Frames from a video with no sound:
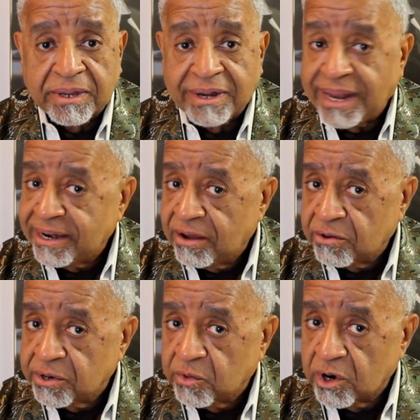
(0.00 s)
Let
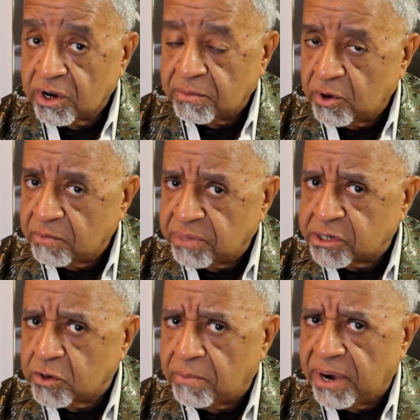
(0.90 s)
alone the world, but
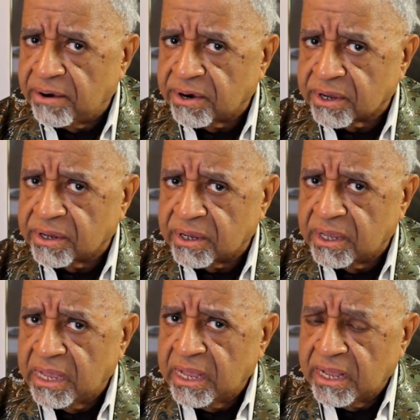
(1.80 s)
to America.
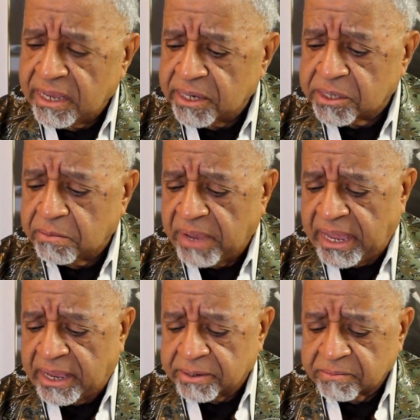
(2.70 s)
Here's a
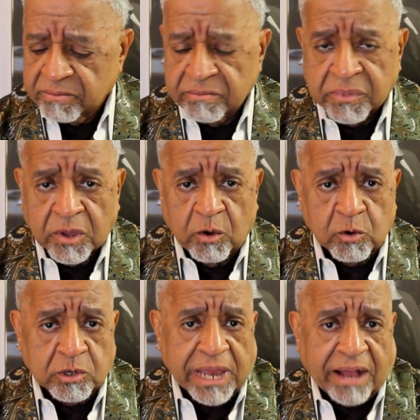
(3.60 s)
man
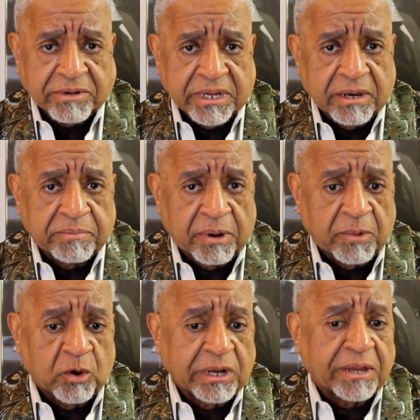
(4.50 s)
who's out there
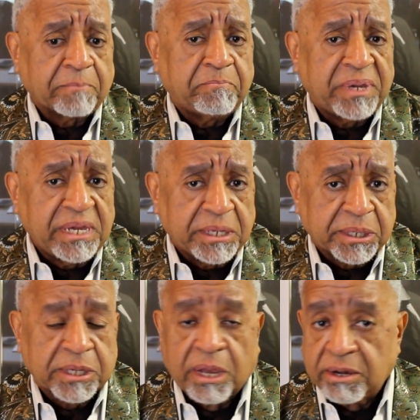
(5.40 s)
promoting
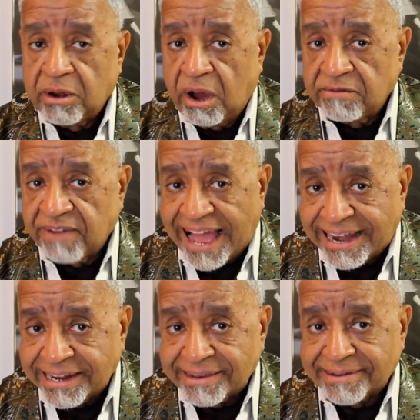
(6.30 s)
peace,
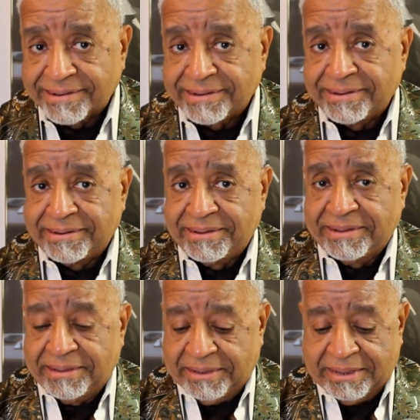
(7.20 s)
nonviolence.
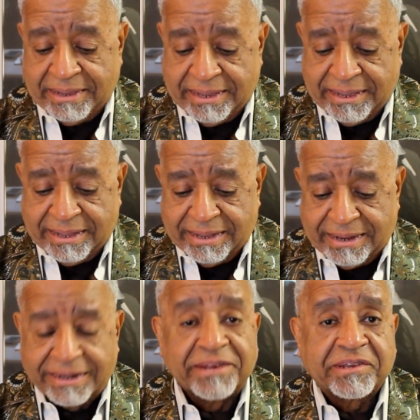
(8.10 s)

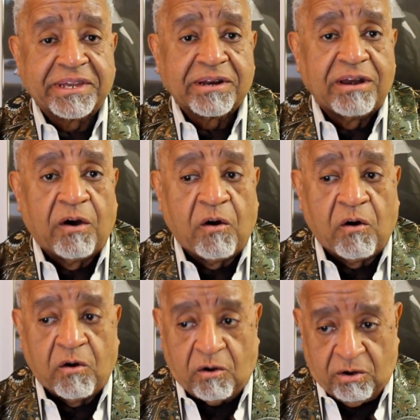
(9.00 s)
Let's get
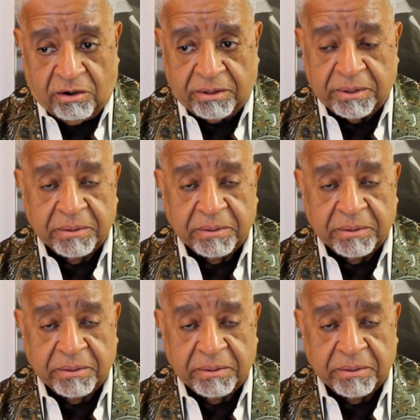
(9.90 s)
along.